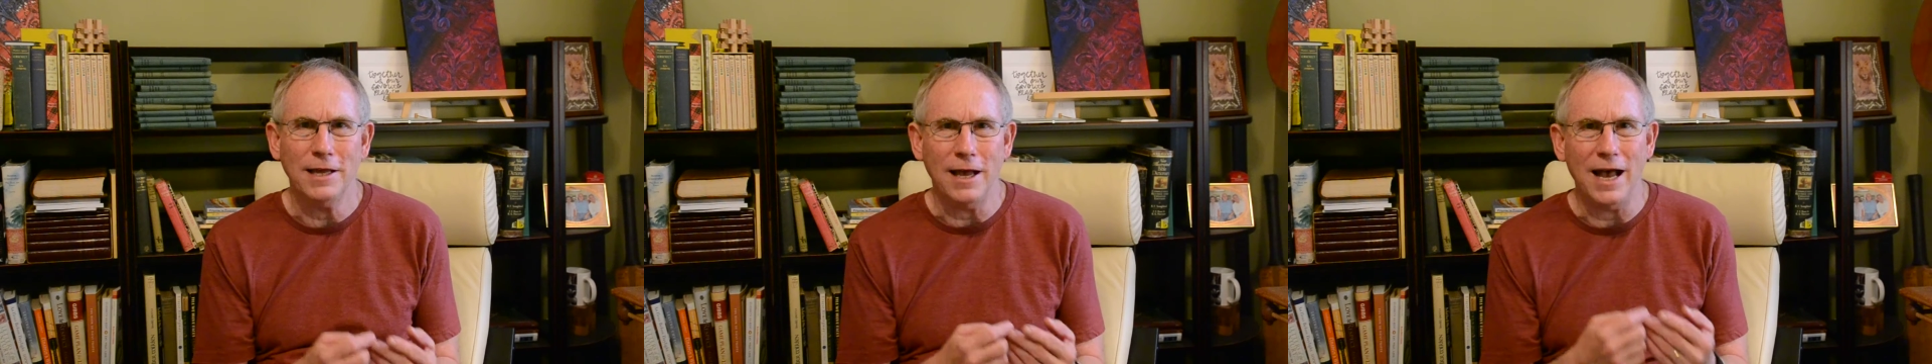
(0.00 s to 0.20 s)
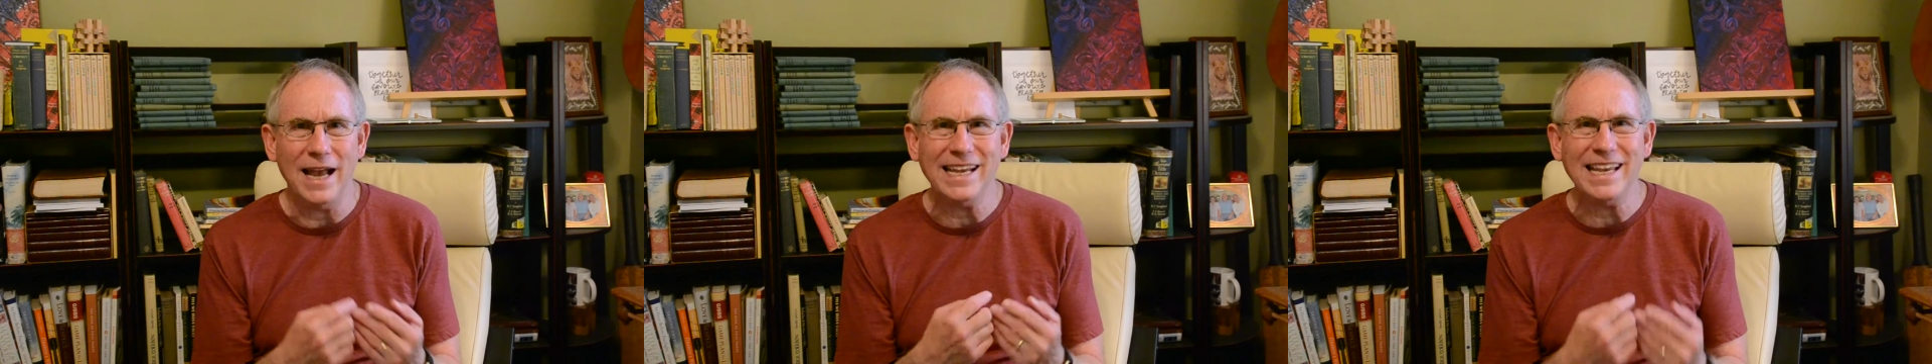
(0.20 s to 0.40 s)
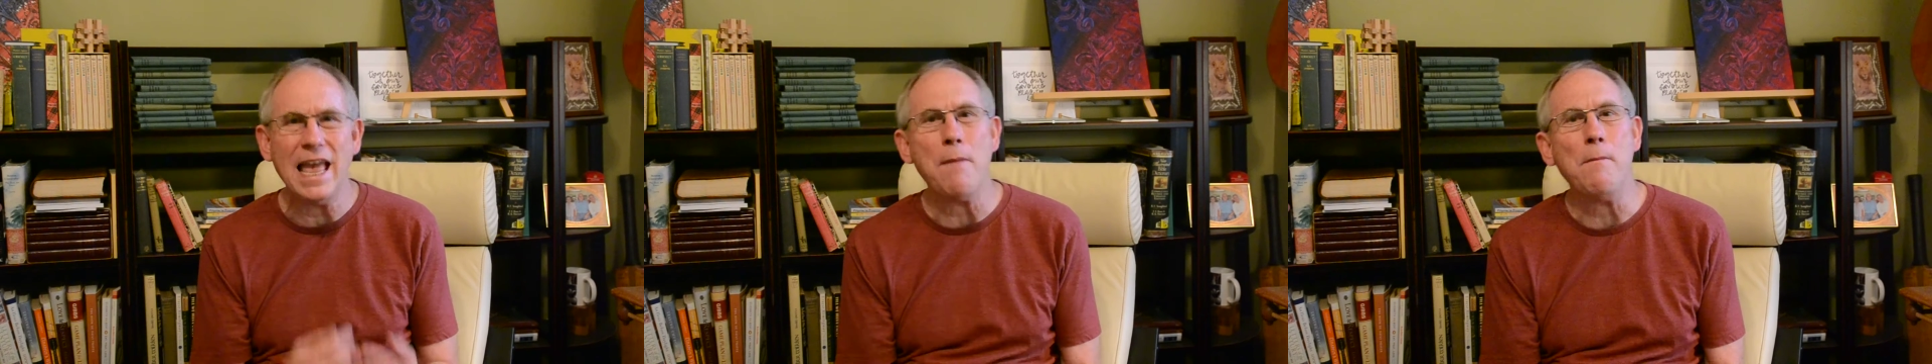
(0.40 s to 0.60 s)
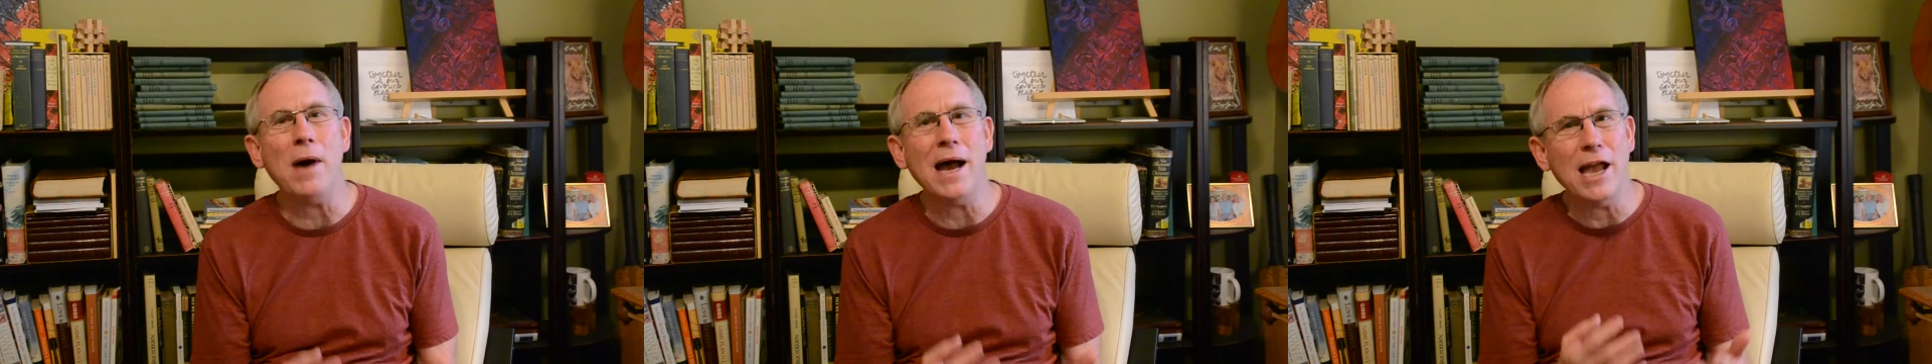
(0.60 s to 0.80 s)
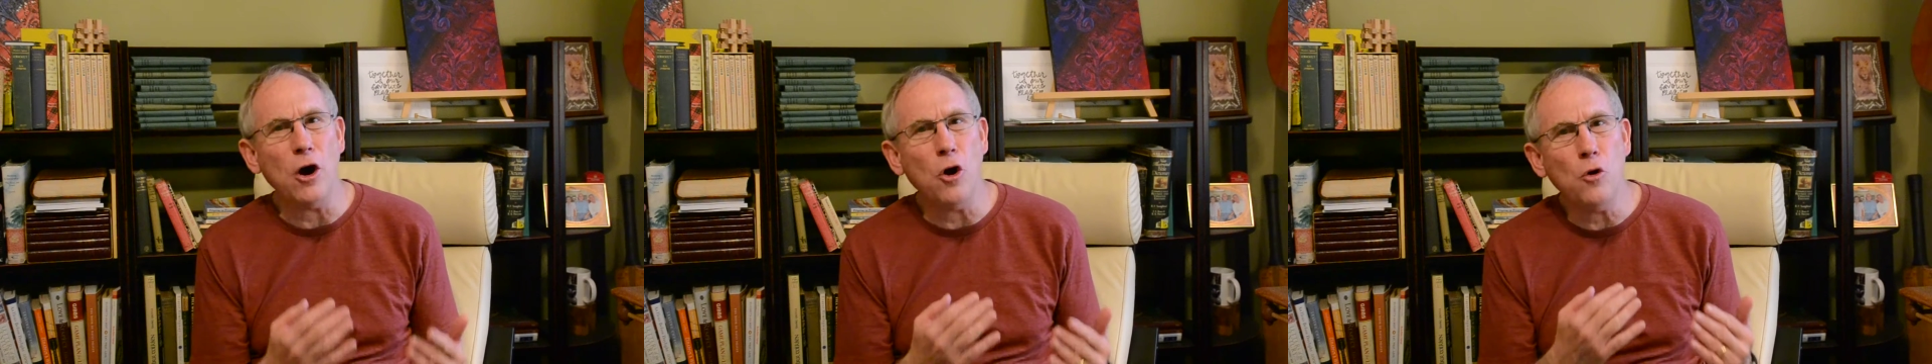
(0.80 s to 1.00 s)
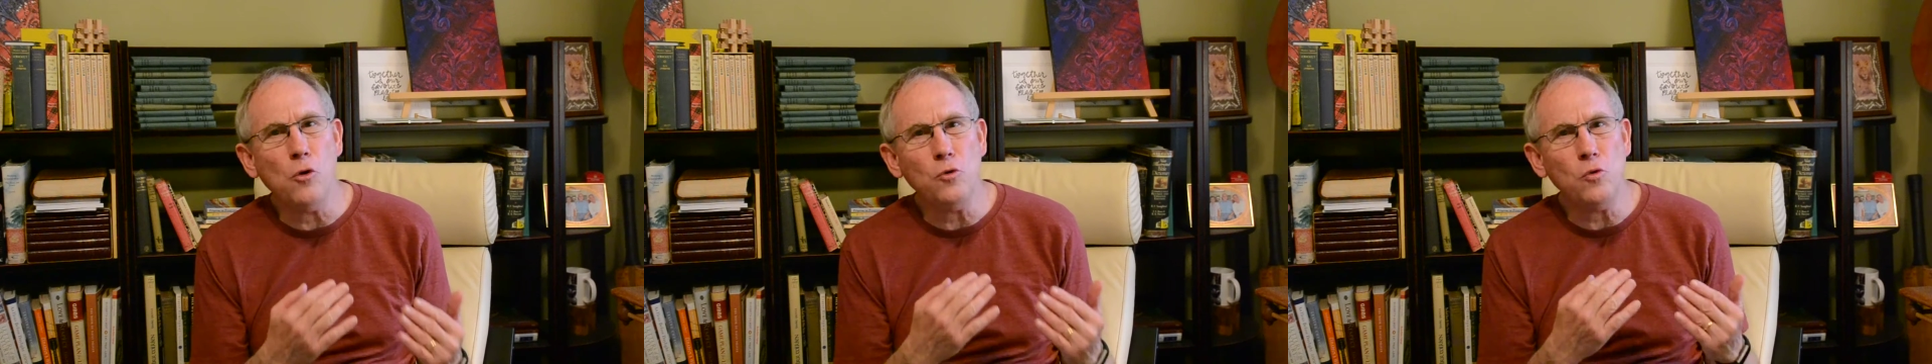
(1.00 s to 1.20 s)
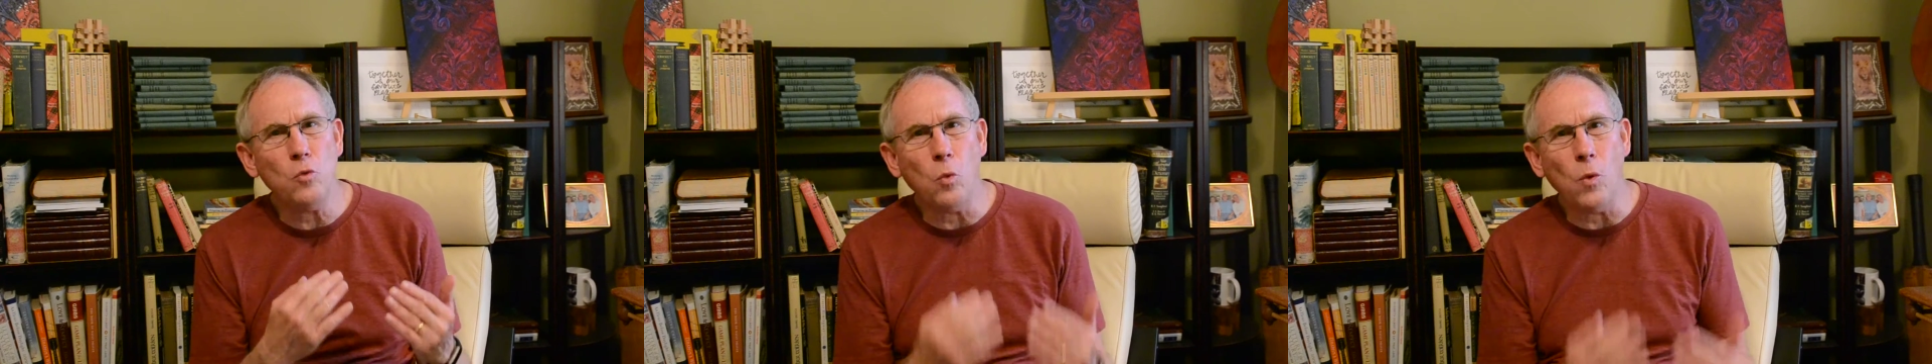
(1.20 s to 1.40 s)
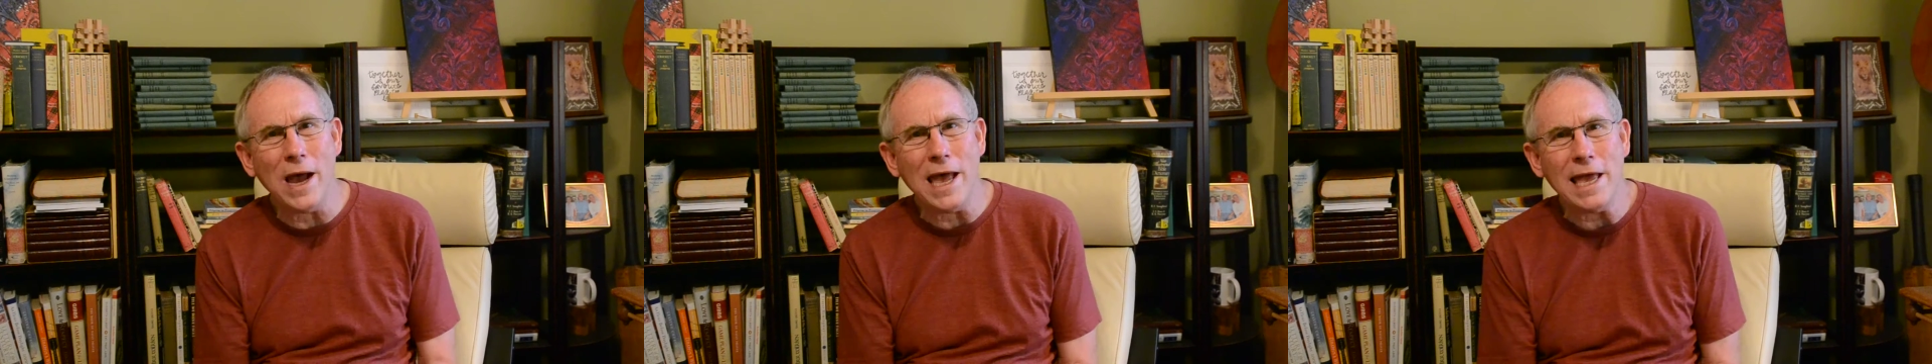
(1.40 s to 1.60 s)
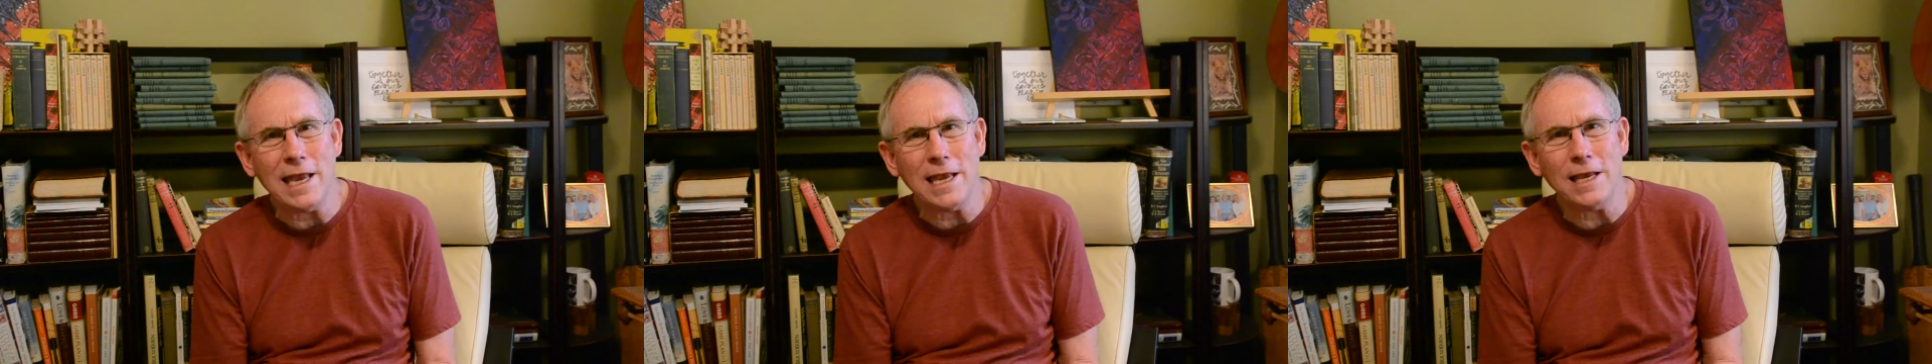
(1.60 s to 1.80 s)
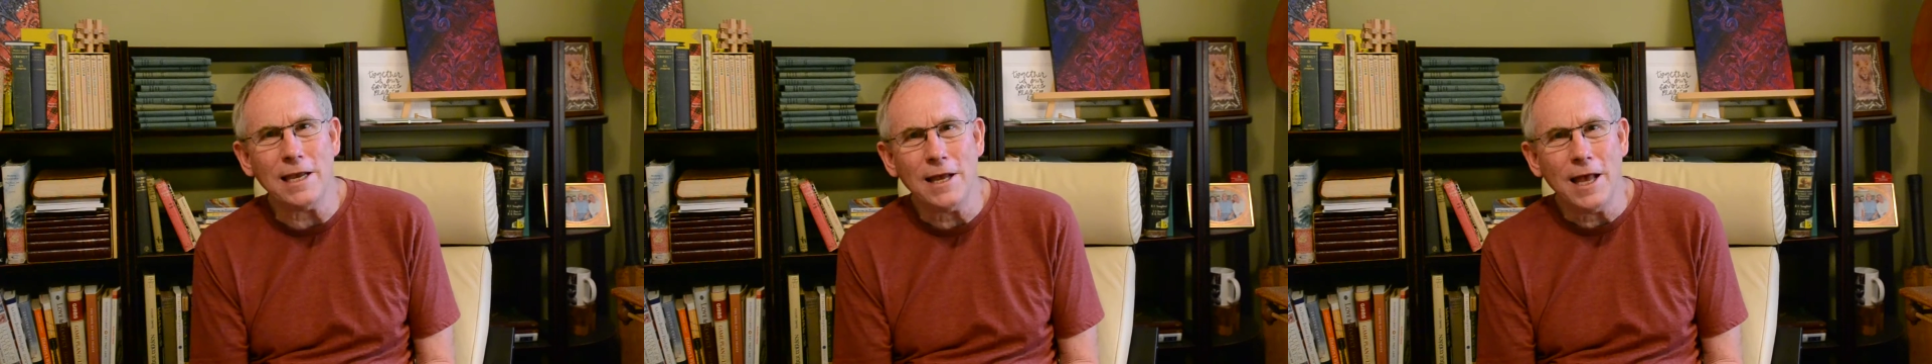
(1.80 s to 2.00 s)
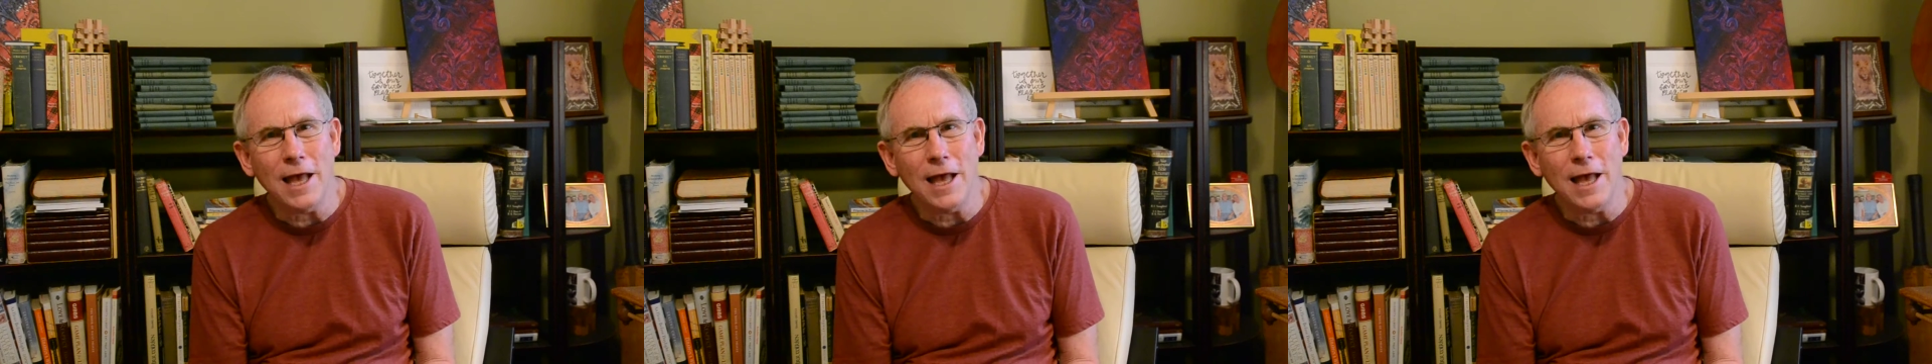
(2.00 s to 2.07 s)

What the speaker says: I get my own way,